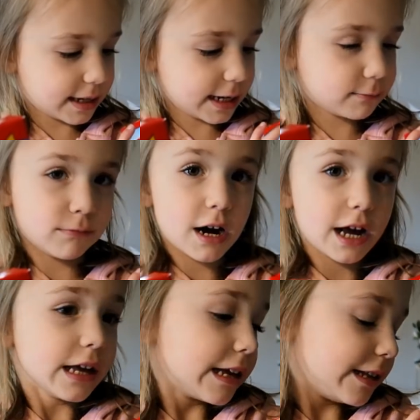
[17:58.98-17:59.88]
guess
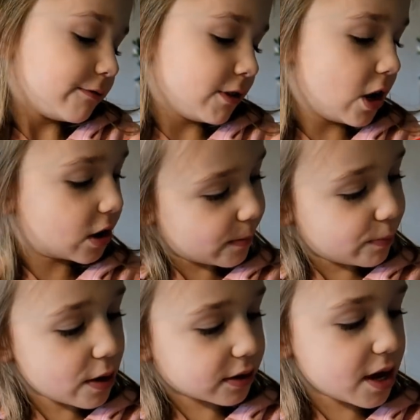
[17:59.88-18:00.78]
what? You
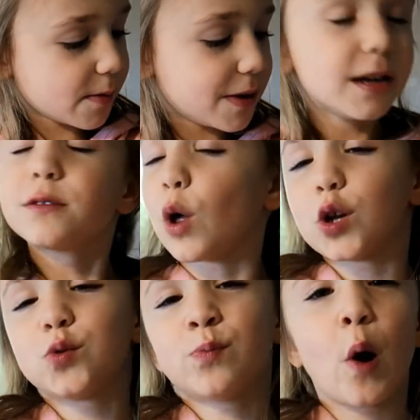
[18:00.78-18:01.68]
can put them in
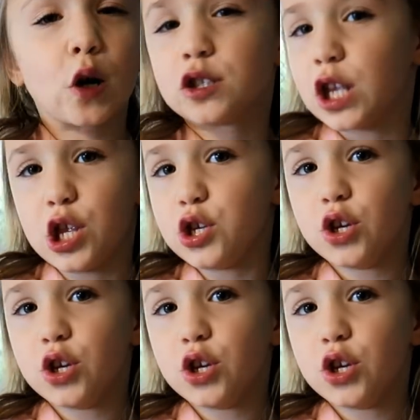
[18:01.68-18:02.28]
lunchboxes.